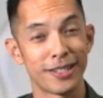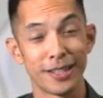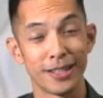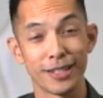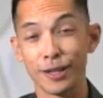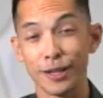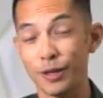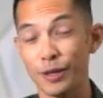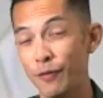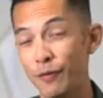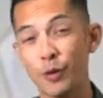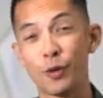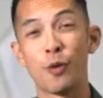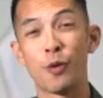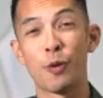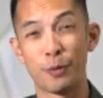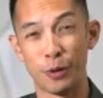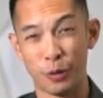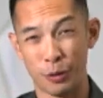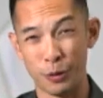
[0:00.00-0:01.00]
This can even go
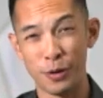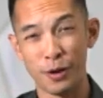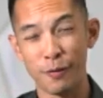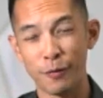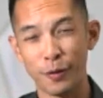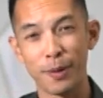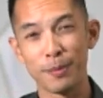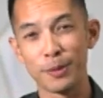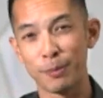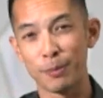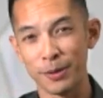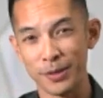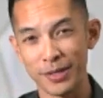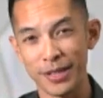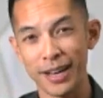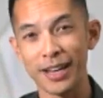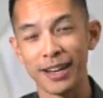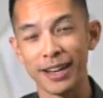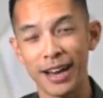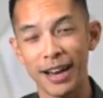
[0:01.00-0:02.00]
up to 30 frames per
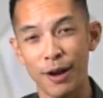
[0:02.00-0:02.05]
second